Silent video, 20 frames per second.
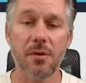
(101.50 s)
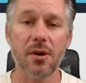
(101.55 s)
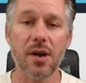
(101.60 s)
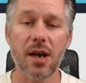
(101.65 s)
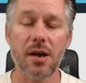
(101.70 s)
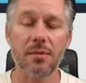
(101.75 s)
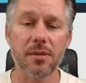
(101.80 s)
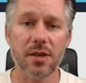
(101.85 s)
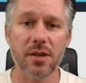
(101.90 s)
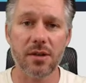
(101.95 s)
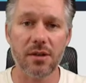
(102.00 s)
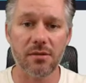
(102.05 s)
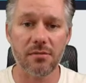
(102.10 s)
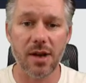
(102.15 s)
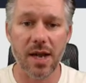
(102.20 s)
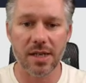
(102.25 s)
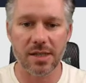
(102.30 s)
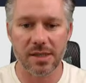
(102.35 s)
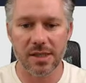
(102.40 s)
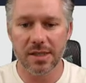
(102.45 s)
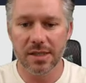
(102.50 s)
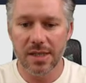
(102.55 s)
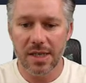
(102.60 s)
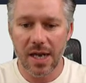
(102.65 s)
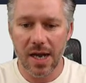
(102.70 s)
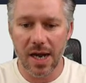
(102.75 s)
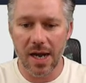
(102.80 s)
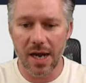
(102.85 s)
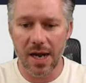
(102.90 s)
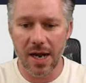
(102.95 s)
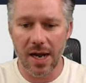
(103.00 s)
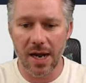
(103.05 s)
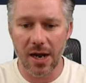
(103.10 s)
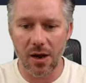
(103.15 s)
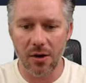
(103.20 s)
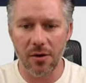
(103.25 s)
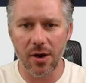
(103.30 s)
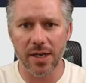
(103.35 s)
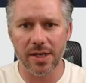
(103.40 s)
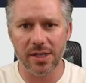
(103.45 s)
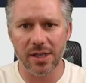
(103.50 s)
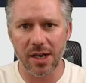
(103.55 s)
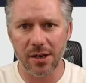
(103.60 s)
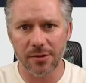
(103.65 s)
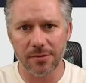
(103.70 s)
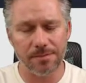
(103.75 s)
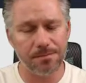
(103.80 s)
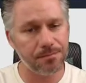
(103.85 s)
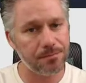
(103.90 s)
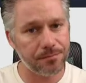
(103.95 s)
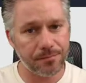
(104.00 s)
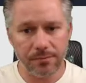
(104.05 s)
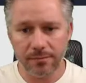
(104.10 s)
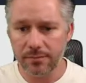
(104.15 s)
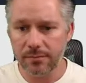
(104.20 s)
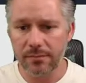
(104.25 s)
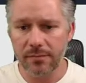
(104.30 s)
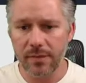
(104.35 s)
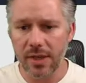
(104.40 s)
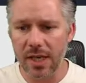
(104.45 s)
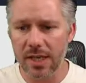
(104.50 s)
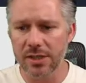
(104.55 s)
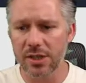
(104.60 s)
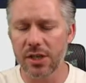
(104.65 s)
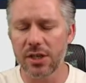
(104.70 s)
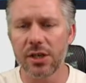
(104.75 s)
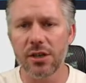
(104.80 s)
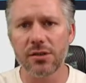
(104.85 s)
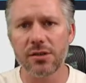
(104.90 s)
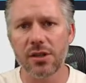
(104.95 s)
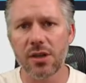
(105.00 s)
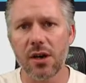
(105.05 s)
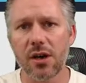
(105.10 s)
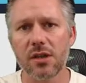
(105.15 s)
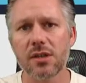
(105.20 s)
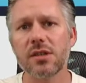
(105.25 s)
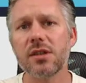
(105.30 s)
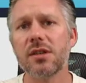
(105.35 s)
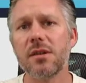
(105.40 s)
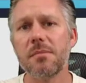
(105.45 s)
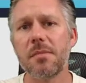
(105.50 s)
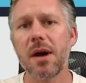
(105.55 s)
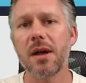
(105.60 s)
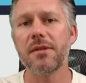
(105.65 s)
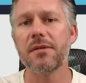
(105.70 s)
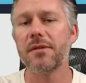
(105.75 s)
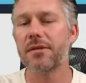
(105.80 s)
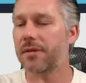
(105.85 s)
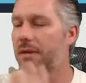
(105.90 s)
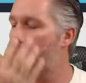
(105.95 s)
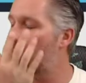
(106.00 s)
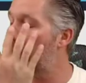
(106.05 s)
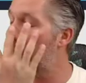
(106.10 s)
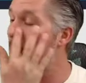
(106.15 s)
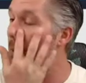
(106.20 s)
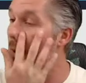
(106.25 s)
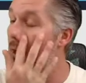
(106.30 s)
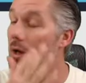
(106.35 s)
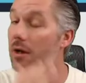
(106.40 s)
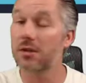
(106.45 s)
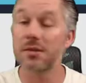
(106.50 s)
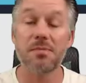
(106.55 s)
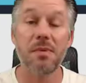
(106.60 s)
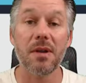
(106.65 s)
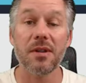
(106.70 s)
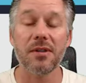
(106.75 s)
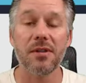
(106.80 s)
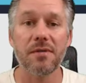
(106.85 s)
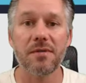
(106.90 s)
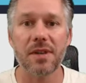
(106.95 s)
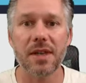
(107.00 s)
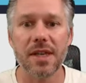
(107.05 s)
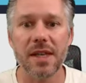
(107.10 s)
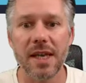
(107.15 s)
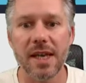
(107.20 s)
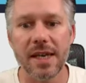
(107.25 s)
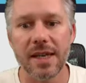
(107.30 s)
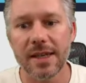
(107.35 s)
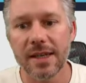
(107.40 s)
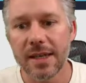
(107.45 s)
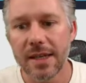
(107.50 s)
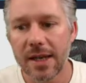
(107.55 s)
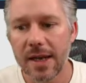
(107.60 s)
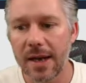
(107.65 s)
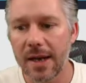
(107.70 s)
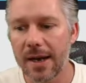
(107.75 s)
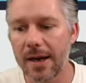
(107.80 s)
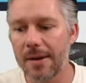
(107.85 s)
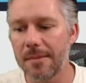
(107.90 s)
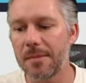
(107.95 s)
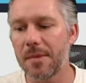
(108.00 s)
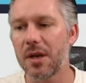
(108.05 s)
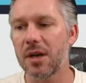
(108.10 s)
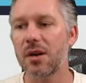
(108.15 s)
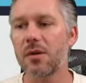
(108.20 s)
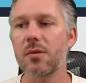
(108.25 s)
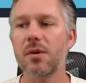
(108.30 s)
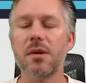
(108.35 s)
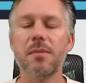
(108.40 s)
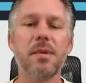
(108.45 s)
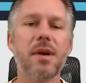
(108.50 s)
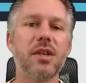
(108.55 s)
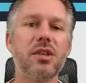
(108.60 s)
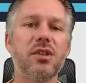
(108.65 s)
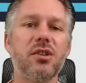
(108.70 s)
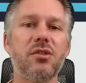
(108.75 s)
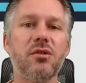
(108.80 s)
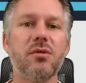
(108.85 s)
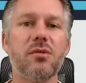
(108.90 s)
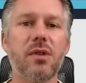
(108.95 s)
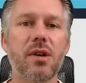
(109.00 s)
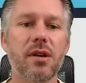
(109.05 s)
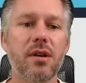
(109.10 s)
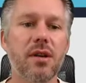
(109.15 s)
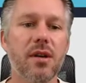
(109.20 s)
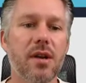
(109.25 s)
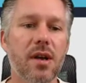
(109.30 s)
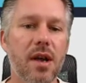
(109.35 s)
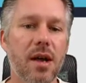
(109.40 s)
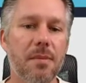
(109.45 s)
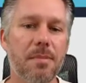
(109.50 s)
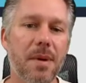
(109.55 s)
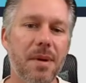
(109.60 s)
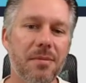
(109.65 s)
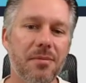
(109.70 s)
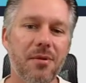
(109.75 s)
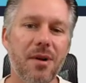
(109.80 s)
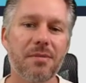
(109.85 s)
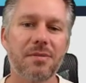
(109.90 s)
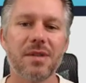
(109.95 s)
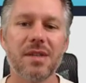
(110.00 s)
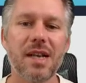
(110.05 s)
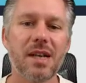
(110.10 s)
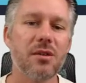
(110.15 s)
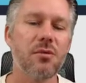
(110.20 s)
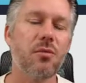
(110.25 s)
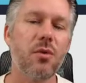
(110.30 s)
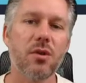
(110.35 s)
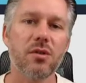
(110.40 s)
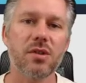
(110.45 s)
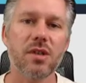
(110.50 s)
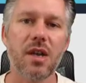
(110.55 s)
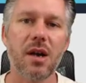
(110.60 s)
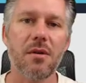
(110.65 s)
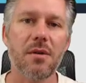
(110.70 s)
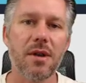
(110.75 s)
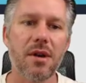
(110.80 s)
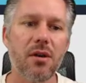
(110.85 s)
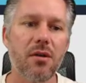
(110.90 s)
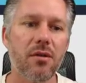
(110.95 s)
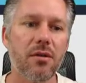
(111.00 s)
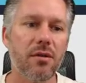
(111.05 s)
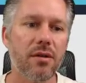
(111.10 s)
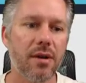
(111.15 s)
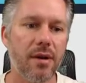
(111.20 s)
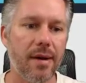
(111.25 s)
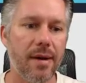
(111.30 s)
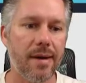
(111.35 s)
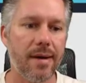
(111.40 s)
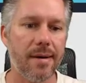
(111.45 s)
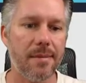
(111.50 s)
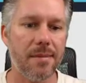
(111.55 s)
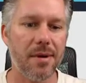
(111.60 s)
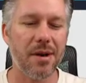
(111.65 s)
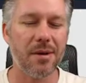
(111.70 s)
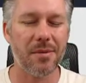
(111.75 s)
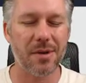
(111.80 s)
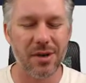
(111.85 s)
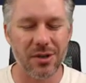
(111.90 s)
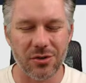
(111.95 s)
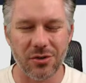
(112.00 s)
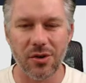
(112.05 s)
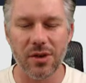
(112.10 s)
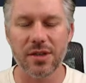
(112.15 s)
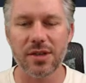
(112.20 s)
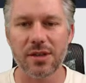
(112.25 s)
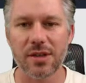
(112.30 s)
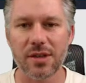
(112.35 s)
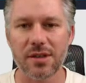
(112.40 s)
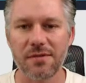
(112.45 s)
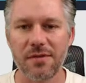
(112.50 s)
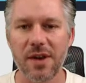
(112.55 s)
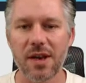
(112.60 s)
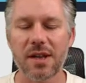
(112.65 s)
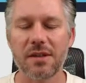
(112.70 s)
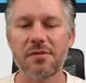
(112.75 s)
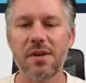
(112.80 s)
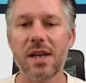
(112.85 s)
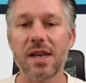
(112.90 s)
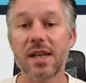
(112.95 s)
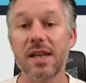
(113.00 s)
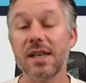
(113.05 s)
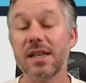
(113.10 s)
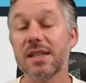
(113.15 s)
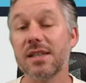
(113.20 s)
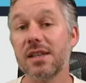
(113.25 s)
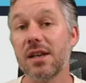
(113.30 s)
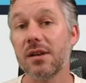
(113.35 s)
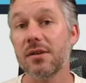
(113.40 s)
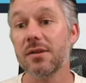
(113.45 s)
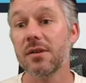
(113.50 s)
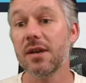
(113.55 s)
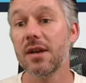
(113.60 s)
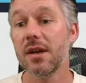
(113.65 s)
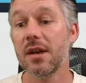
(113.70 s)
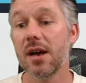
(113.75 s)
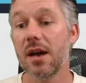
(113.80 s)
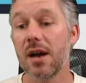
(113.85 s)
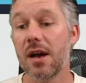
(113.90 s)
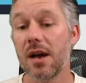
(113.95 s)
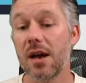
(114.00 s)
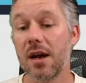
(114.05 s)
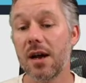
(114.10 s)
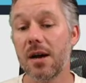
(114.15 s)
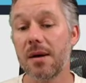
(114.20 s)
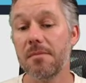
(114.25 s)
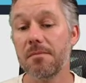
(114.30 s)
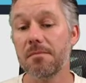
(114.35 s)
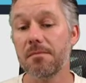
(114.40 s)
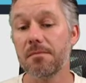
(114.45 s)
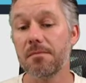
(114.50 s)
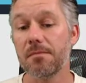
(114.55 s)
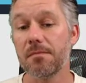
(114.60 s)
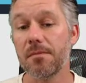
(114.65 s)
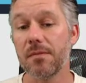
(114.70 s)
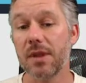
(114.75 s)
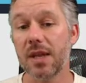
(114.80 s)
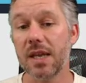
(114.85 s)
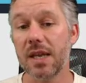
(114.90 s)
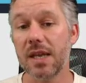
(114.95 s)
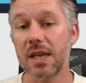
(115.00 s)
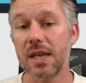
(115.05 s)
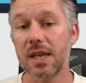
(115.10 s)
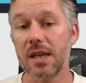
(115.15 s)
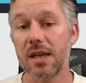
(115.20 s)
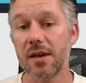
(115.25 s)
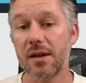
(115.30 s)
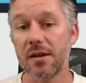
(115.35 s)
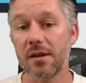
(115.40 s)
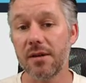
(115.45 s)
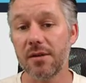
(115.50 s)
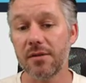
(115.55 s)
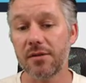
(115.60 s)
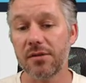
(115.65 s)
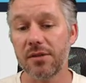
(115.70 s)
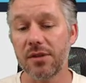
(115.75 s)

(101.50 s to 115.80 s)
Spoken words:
and we'll help you do the rest. All right, so it's a new start to the month, last month of the year, and I want to make sure that people are up to date with what's going on, and I'm going to try and do this fairly regularly. So the